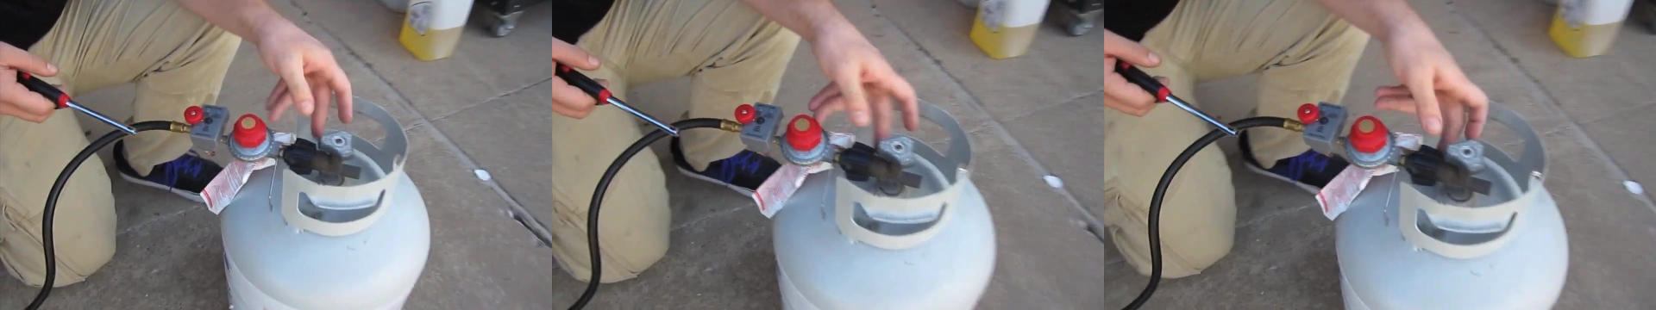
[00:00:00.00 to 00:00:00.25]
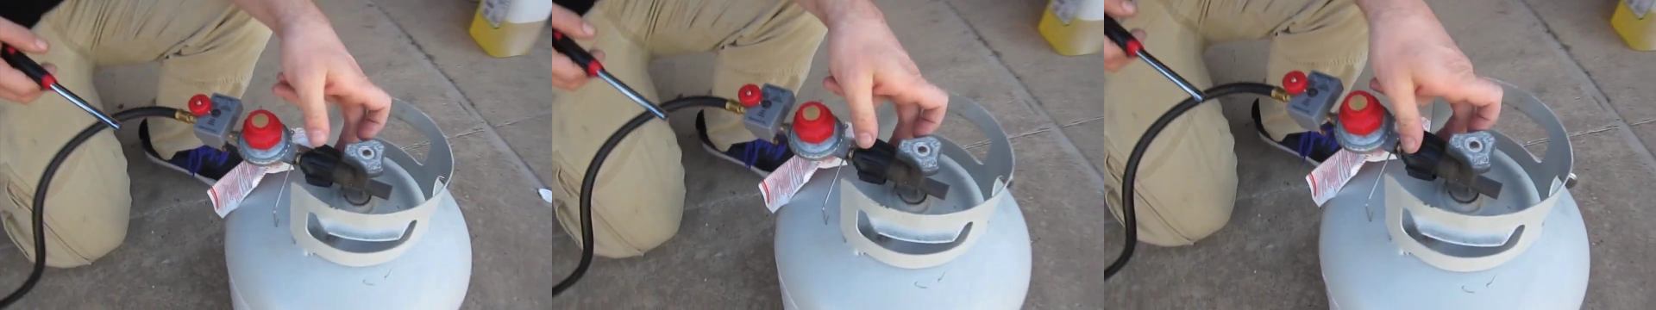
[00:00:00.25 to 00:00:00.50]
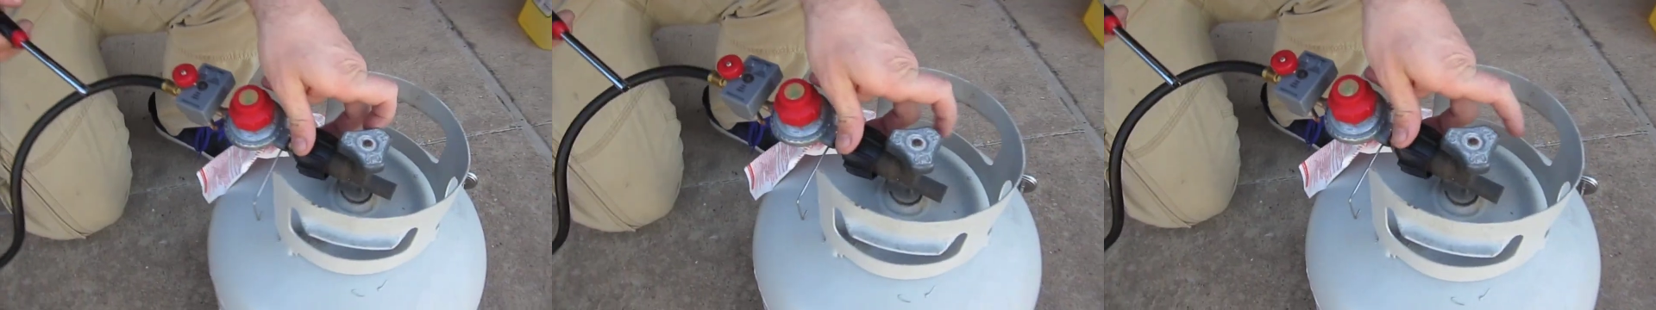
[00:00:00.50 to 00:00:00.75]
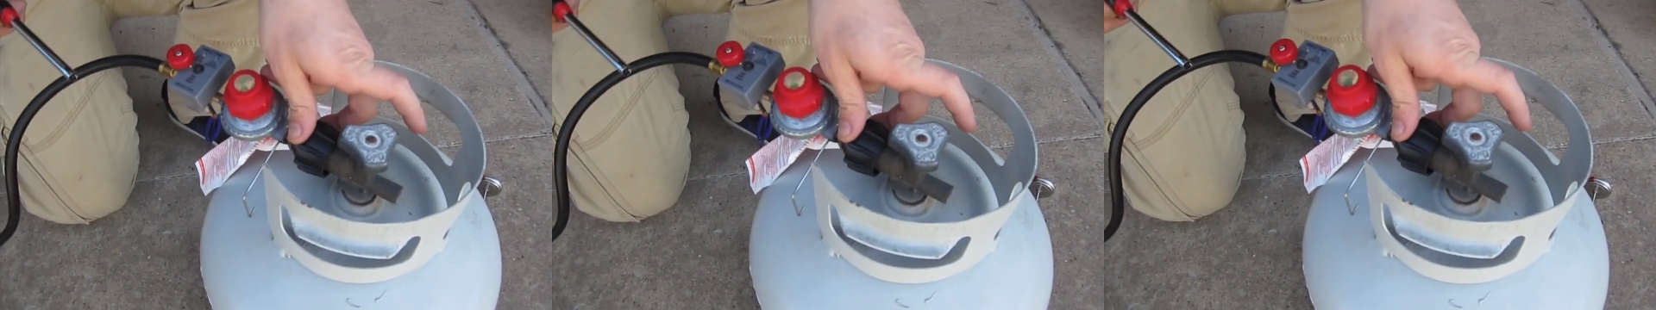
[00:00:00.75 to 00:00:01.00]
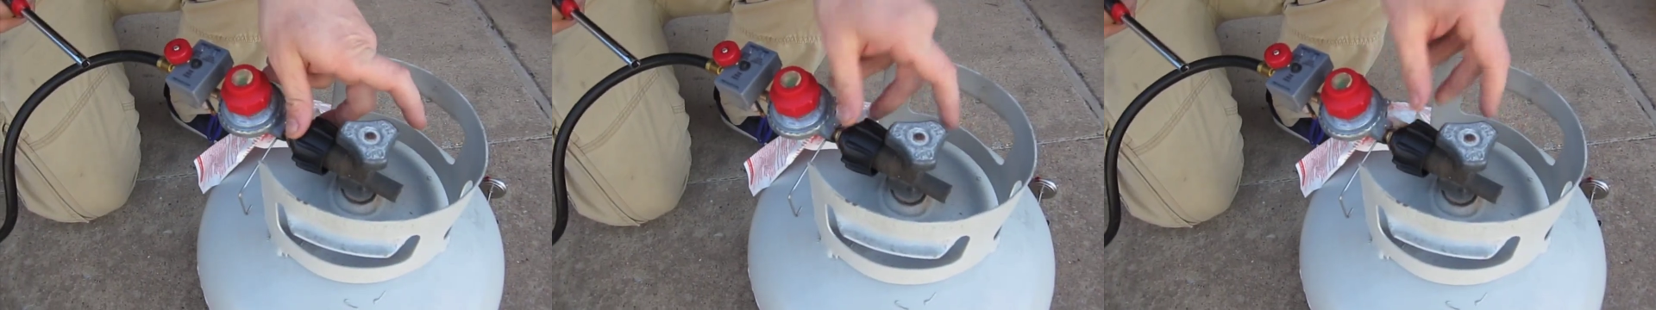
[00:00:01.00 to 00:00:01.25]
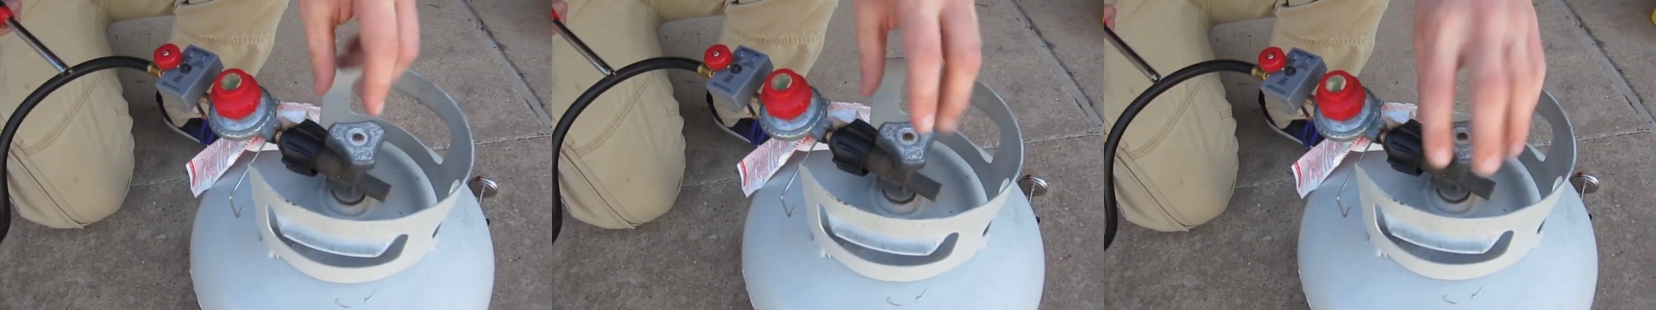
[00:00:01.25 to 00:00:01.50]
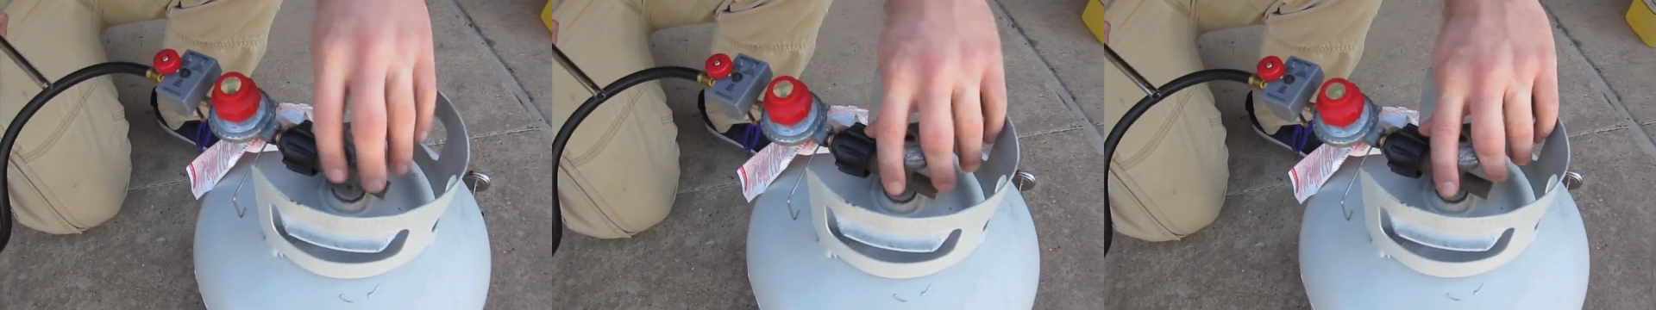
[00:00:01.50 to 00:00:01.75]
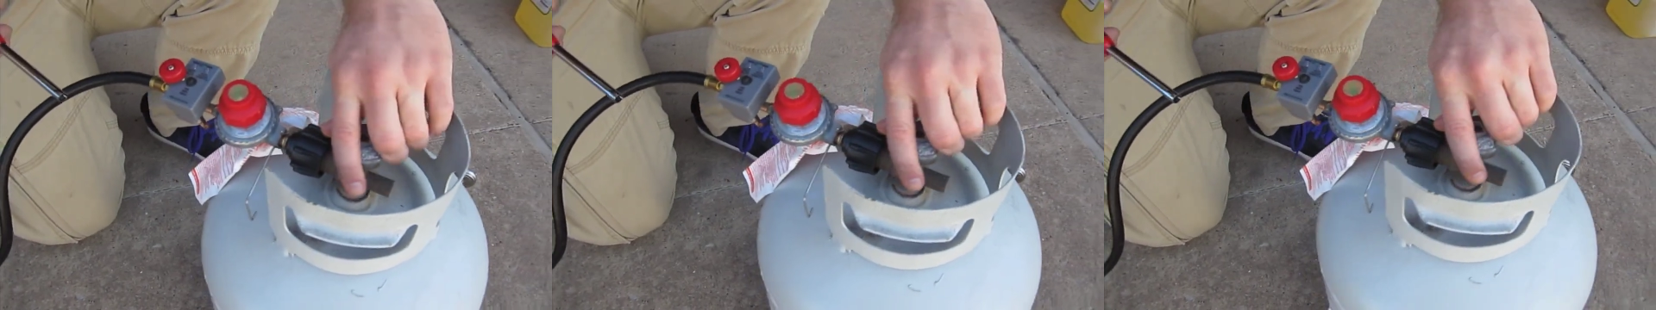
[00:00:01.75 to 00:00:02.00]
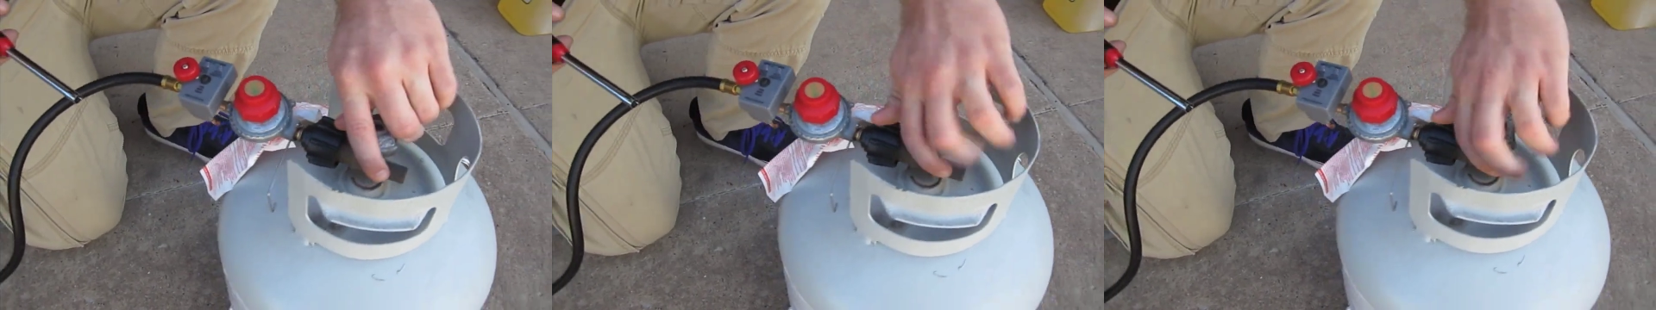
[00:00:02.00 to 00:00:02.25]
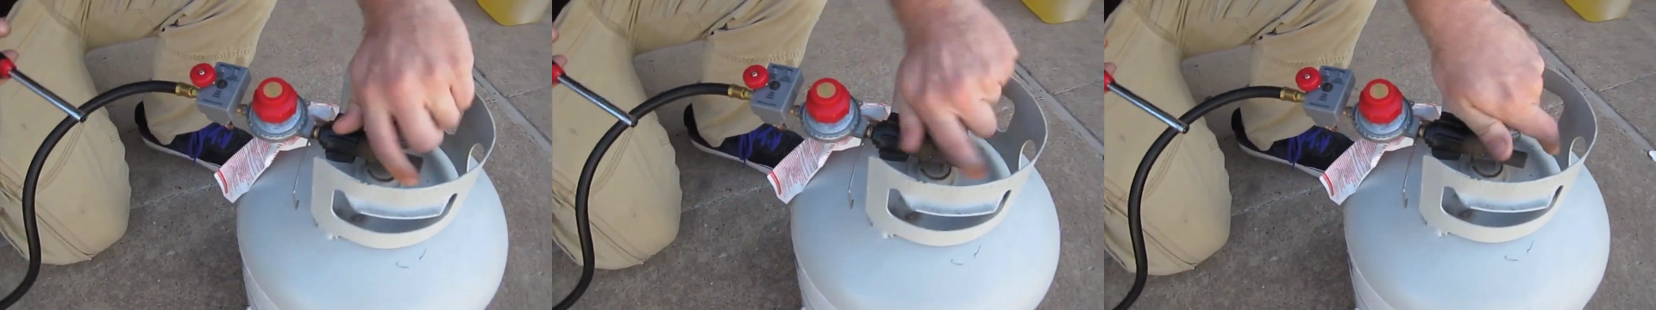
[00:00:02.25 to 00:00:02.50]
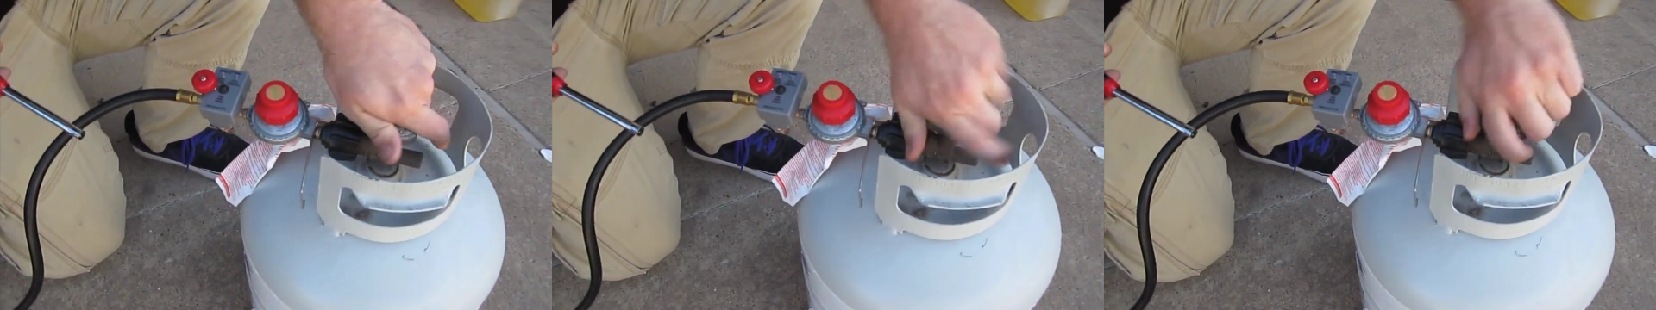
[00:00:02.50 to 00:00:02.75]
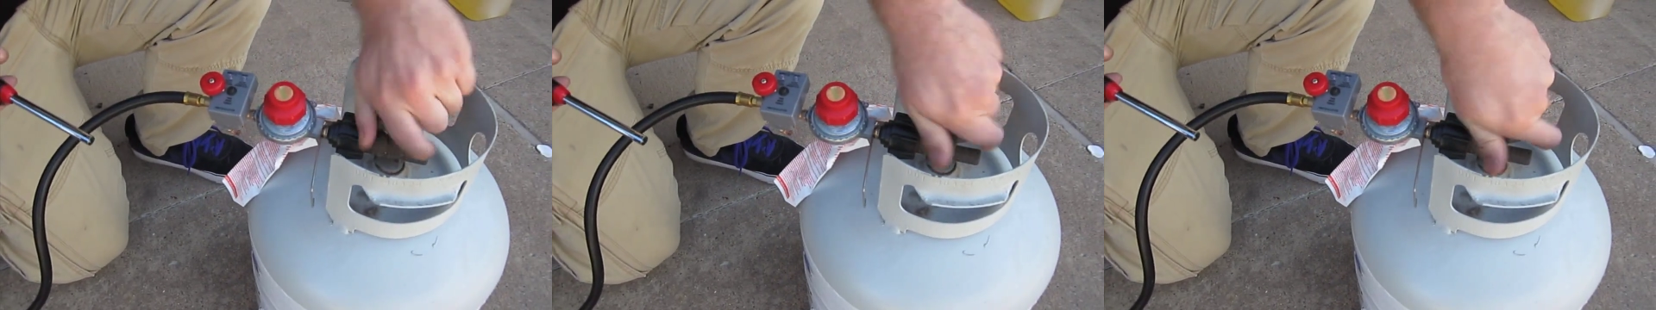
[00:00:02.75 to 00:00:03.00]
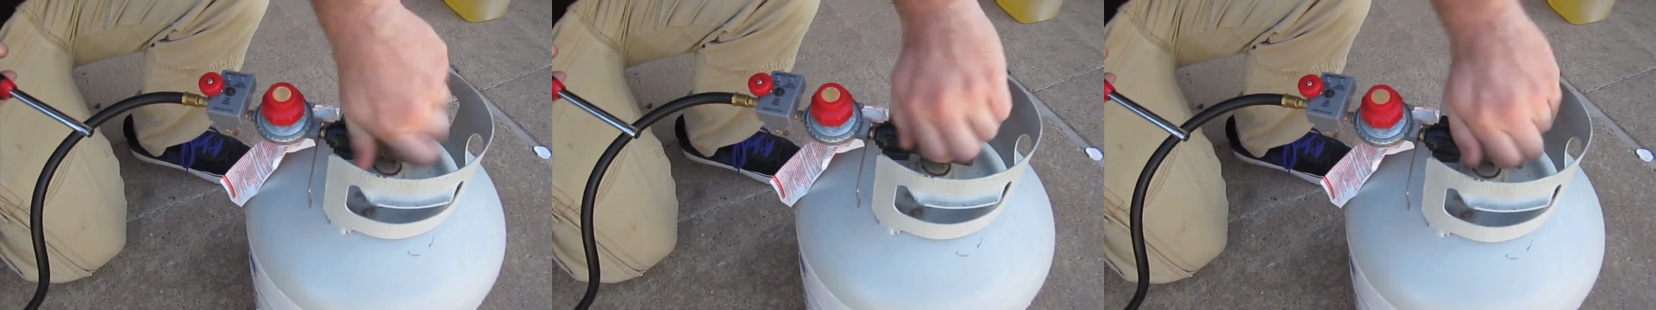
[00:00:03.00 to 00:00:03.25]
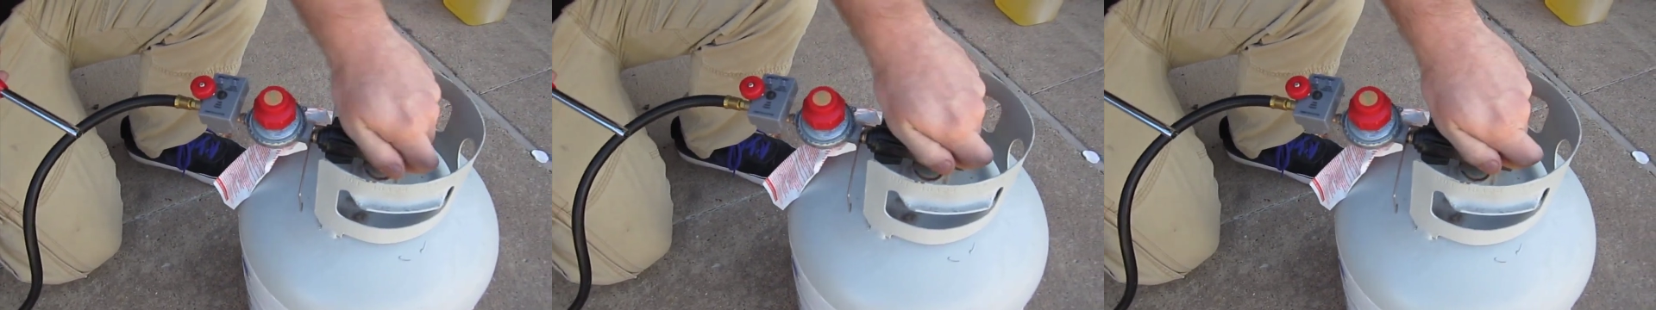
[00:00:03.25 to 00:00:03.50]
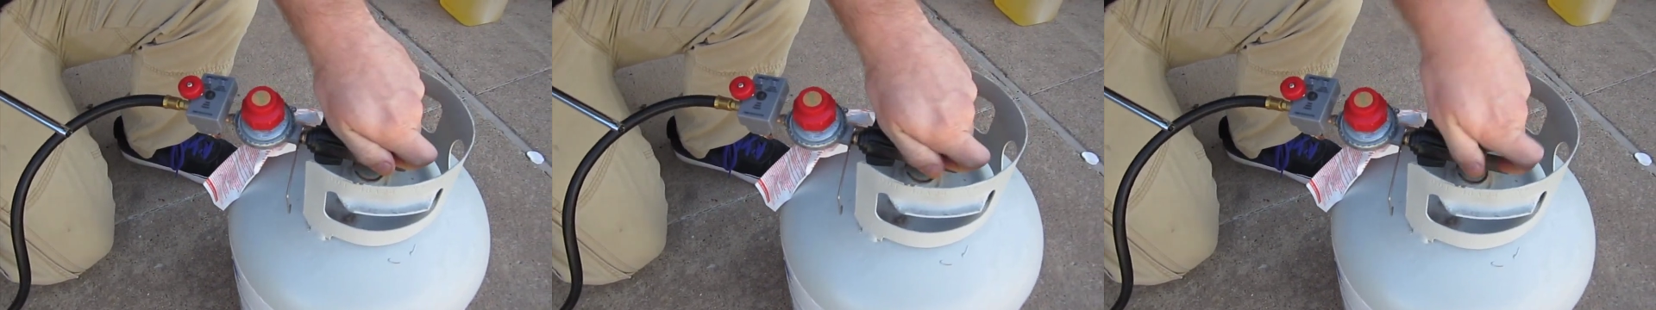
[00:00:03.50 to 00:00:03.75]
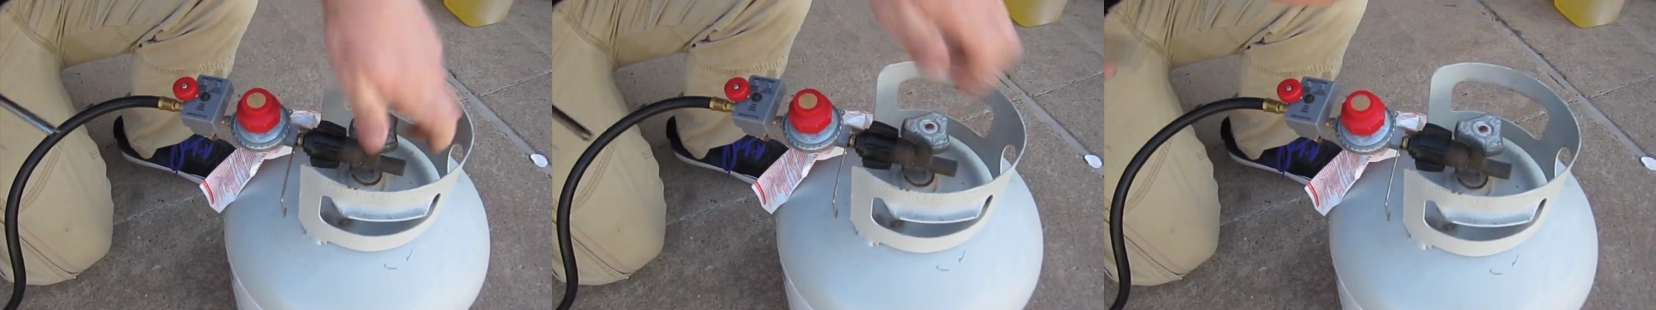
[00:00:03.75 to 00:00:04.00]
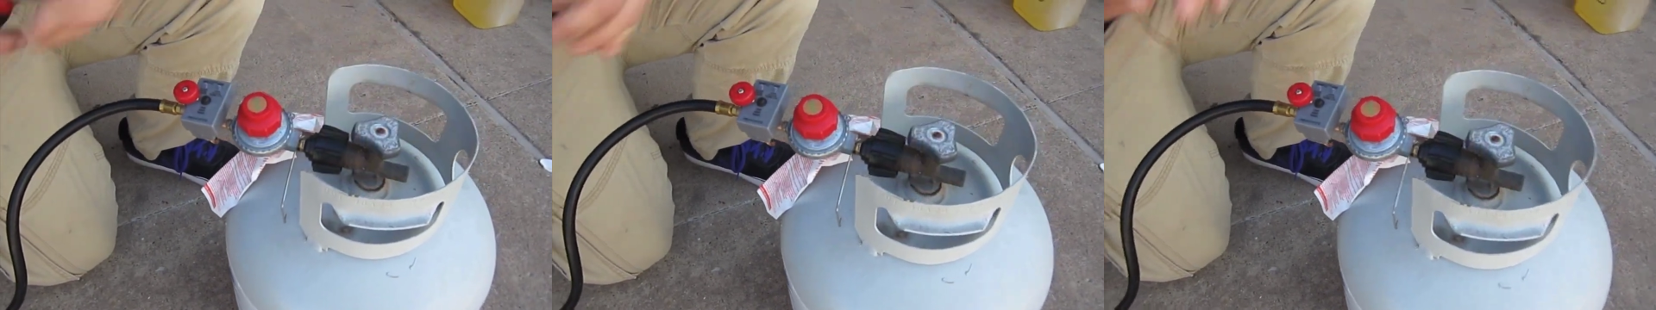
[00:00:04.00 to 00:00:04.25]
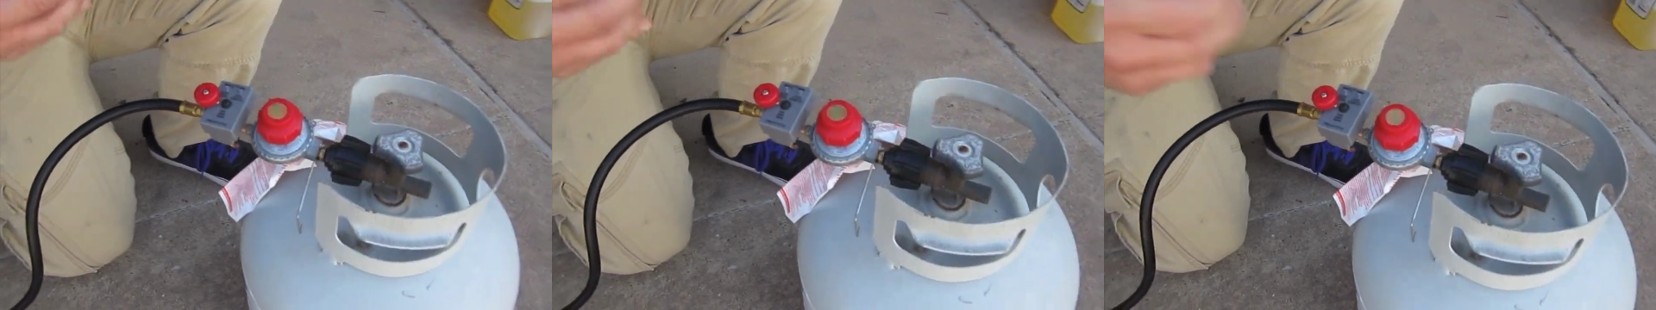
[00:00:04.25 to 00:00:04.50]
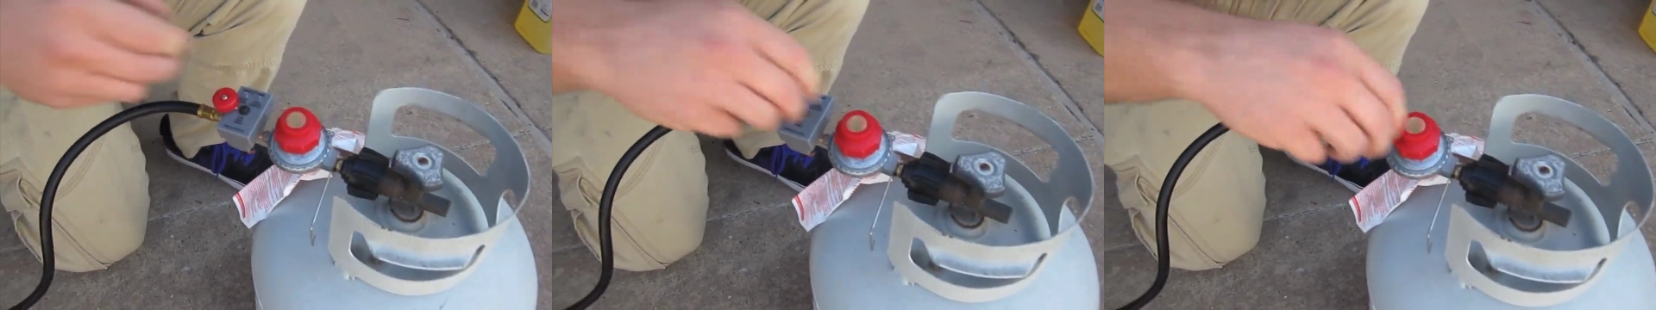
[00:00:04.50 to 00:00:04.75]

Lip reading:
Nobody's mouth can be seen.